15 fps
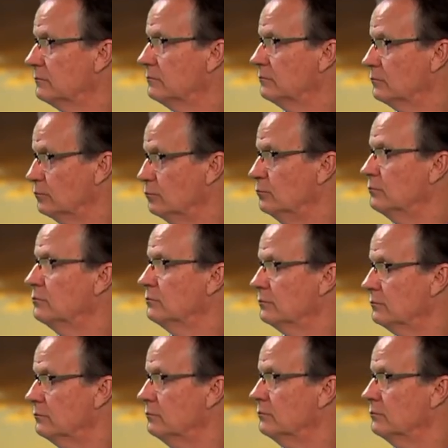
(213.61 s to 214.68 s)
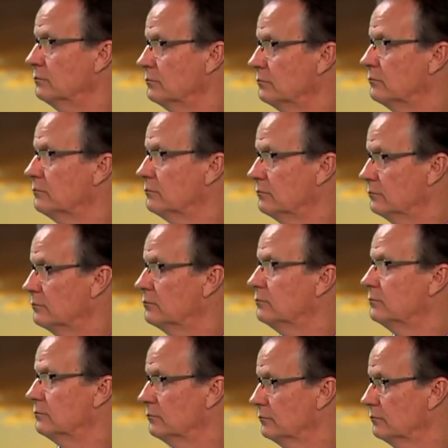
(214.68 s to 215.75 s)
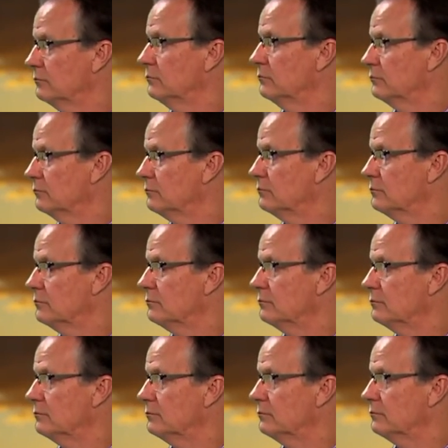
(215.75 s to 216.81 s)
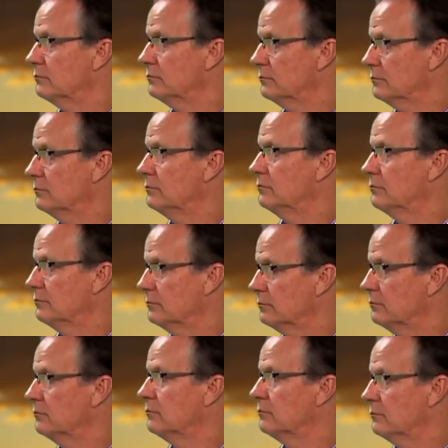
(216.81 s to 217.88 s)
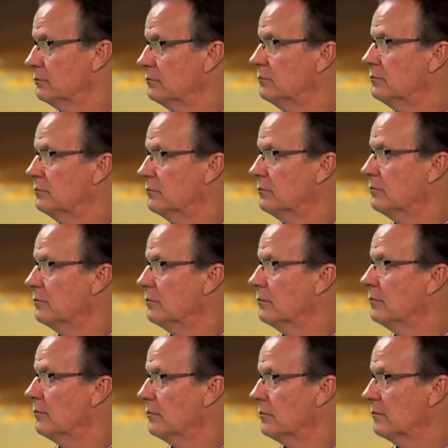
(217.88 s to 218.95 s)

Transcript: No words are spoken by the person on screen.